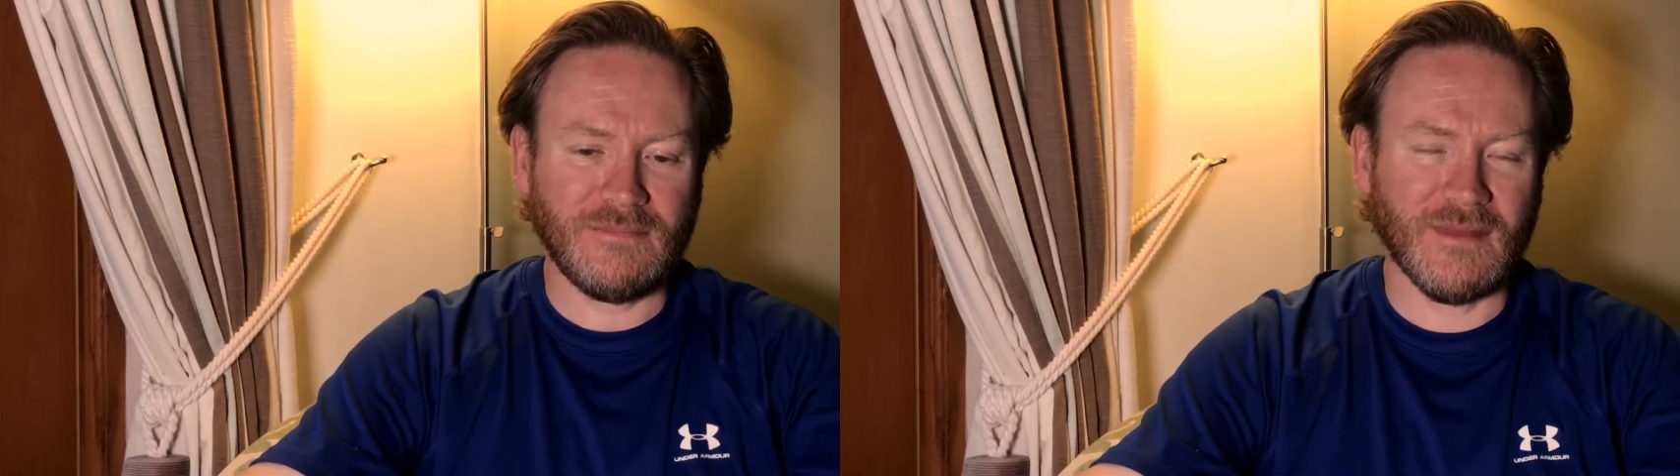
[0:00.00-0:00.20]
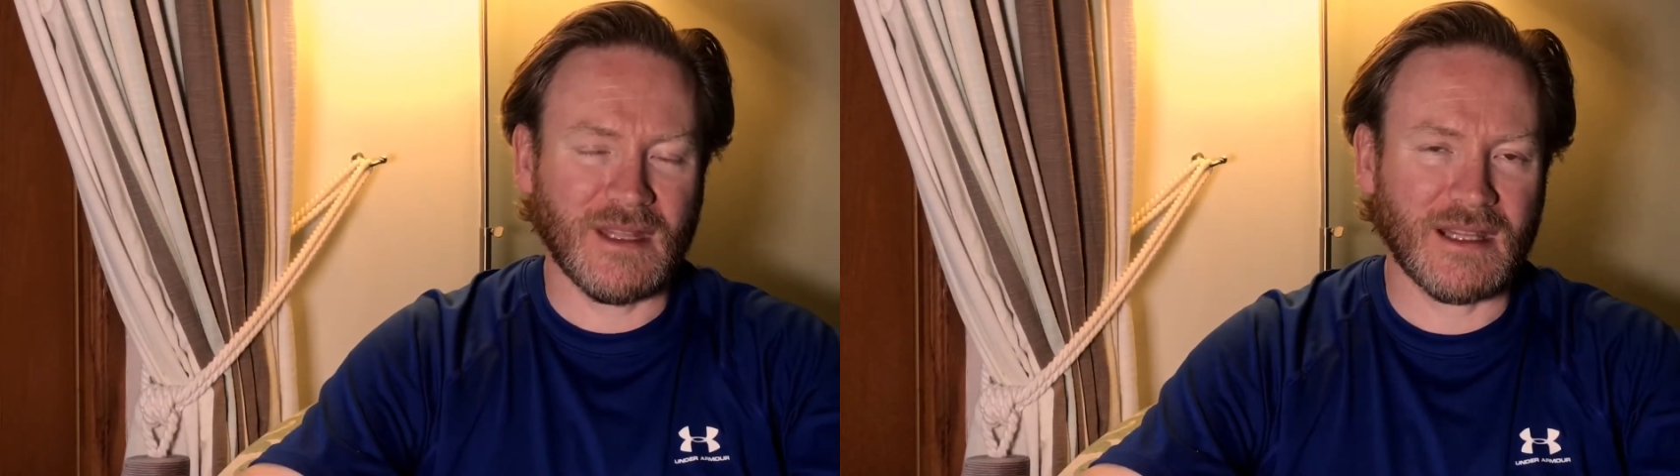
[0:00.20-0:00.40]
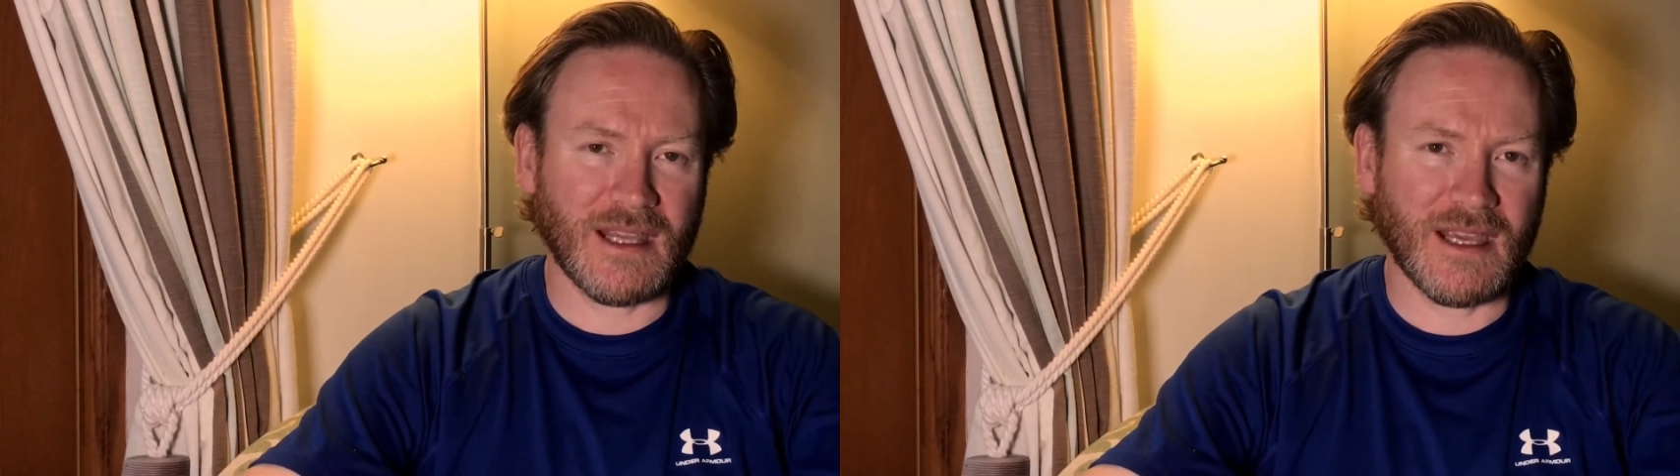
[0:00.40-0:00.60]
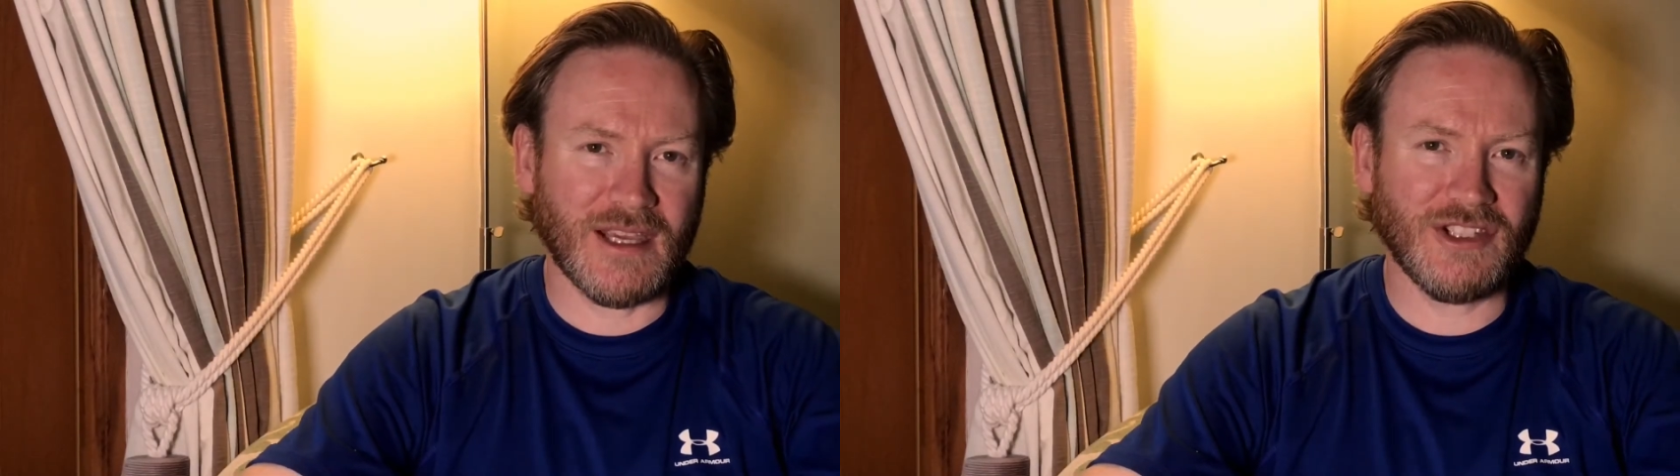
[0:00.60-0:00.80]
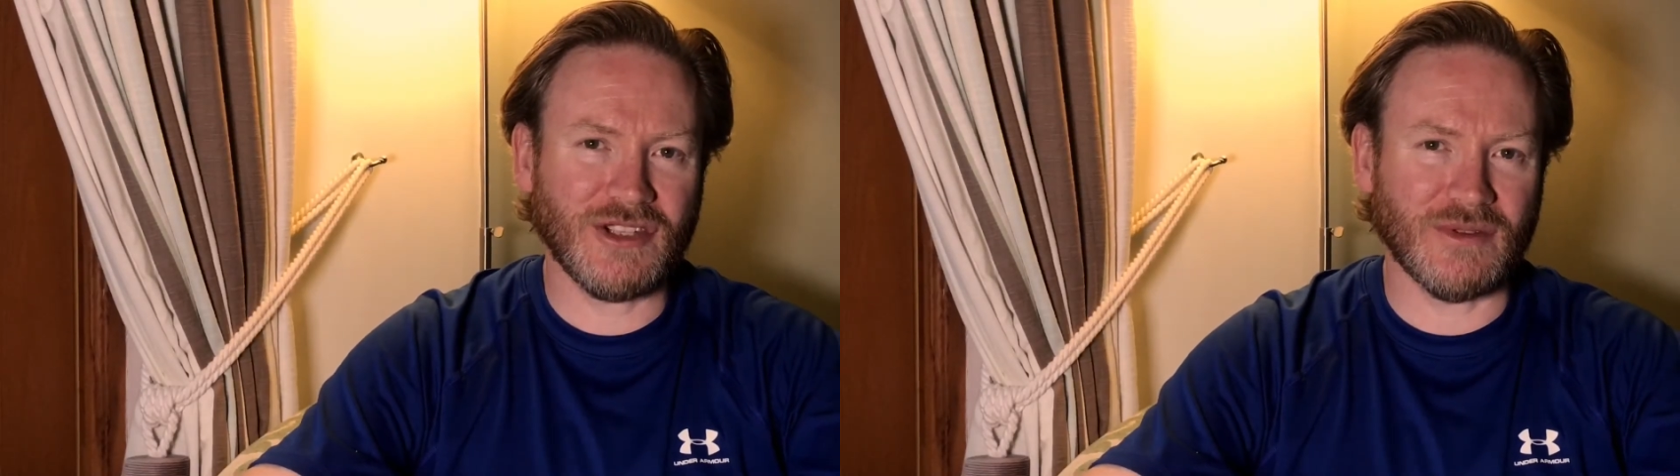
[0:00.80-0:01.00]
that the
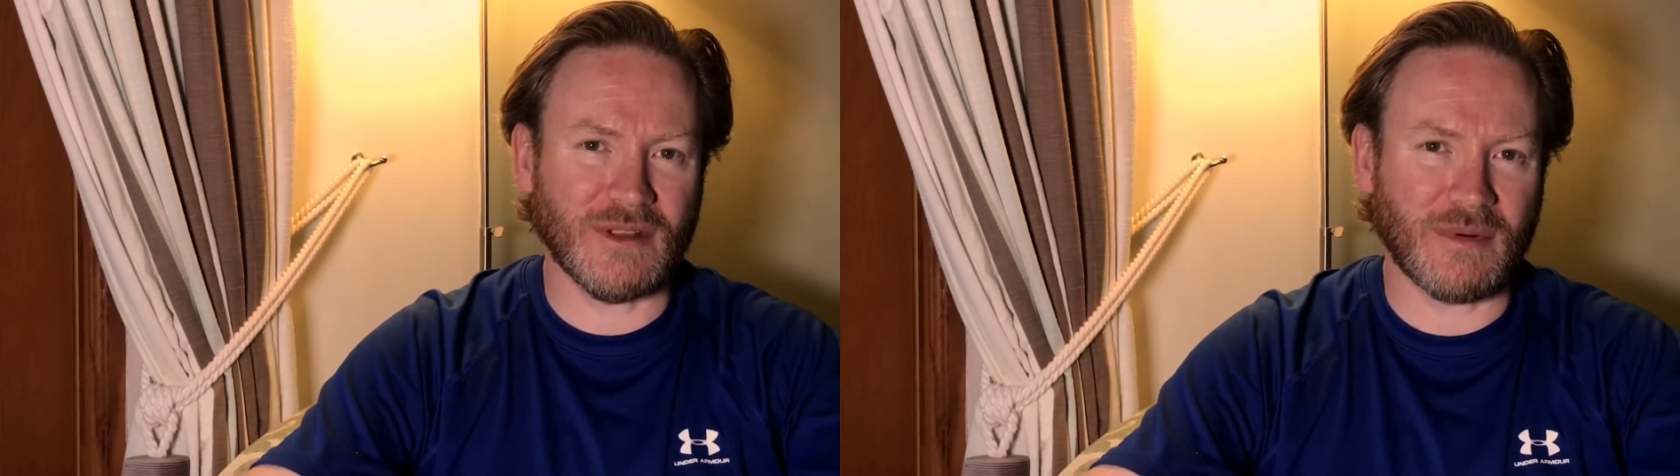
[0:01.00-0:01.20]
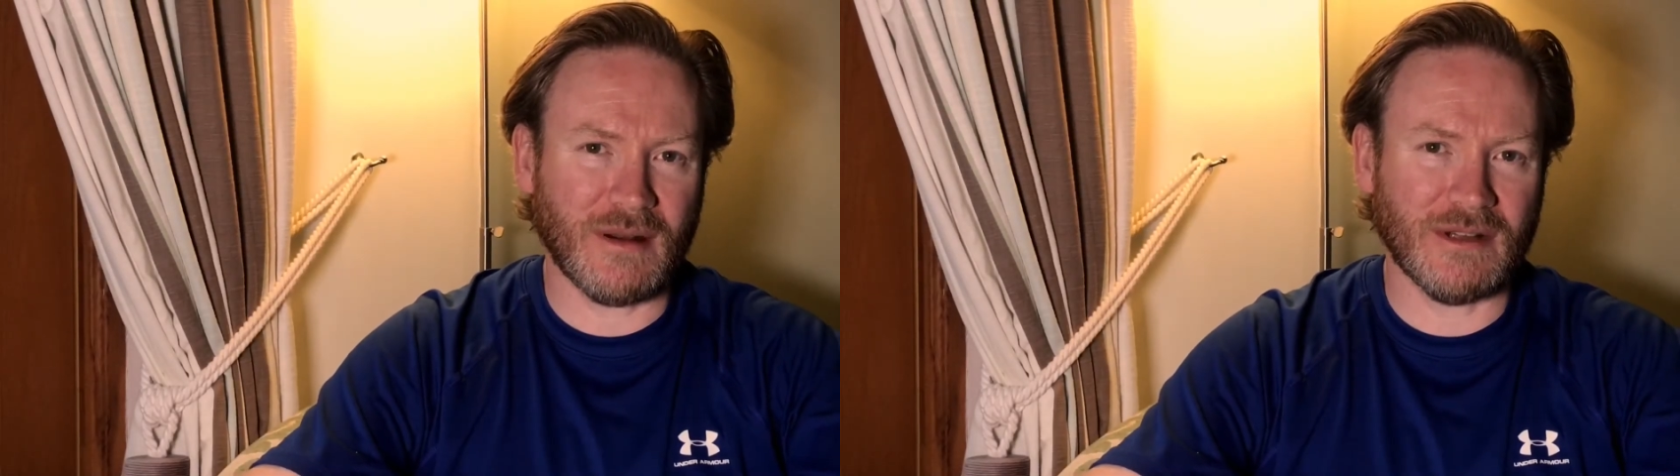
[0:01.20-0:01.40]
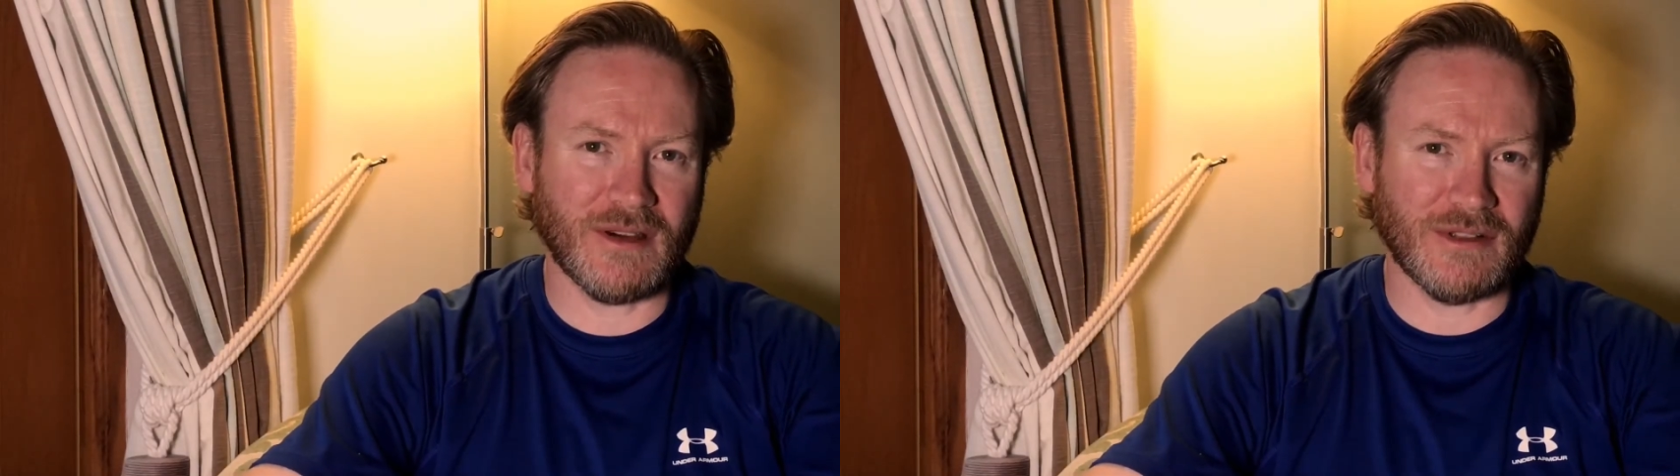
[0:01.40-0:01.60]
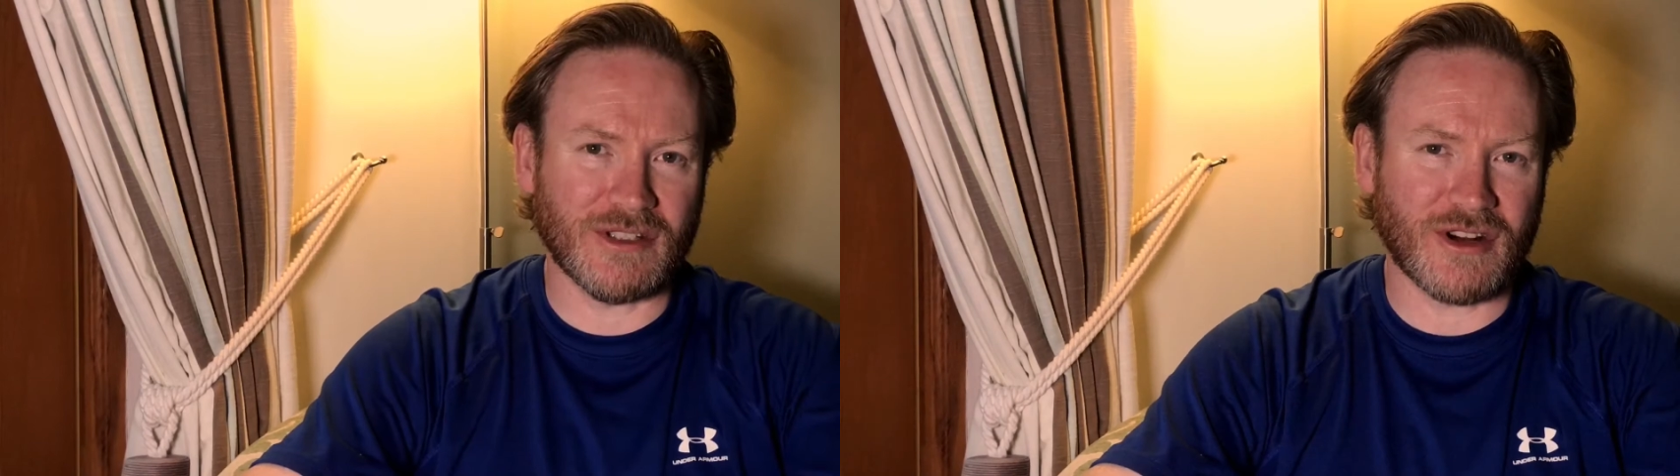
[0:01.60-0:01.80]
issue, and the probably only